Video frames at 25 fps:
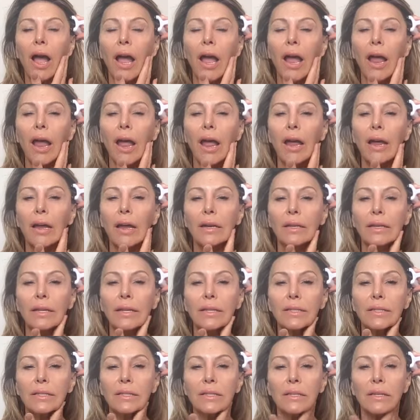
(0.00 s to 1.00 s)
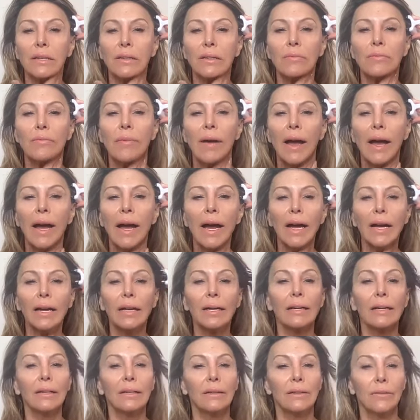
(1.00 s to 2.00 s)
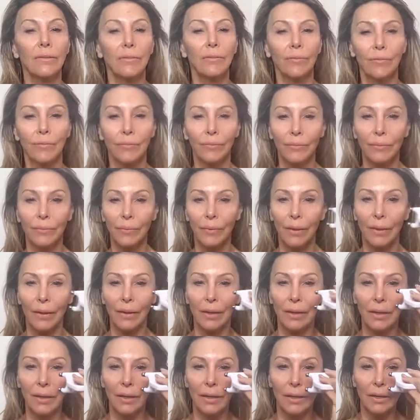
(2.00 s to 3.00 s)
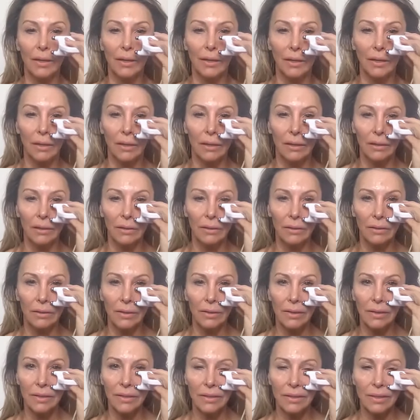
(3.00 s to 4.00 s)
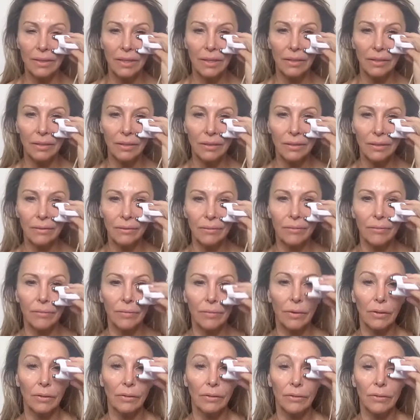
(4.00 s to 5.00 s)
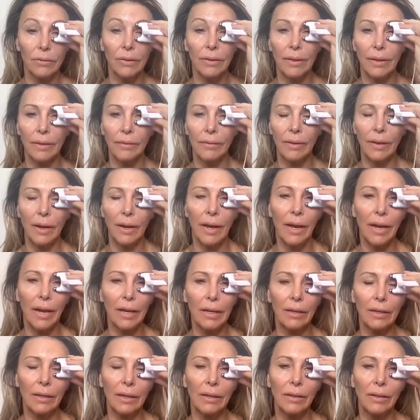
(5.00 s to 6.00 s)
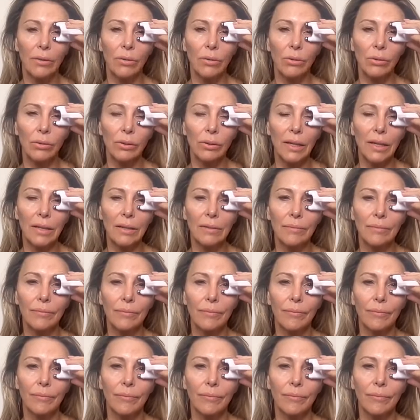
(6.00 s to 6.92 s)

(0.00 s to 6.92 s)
And let's go back to the center or to in the eye, kind of holding.